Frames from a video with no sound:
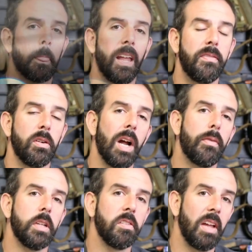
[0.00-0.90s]
If your
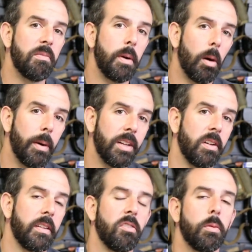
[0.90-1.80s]
rifle doesn't have barrel bands
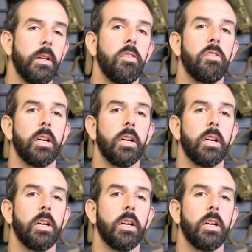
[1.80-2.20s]
like this one does,